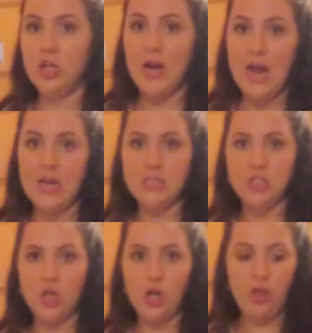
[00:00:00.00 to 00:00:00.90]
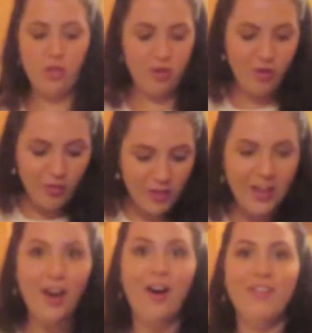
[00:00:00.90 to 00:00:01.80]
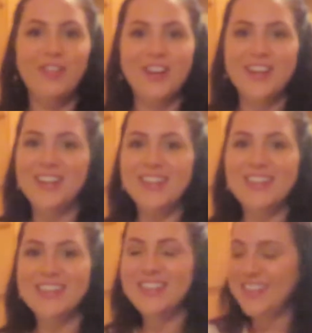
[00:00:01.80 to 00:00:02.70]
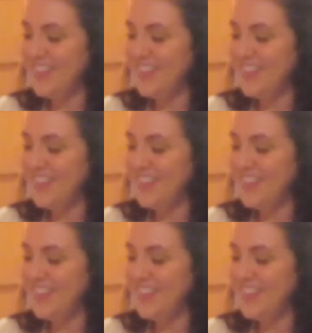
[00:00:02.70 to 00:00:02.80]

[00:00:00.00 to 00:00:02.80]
your hands are thoroughly covered in it.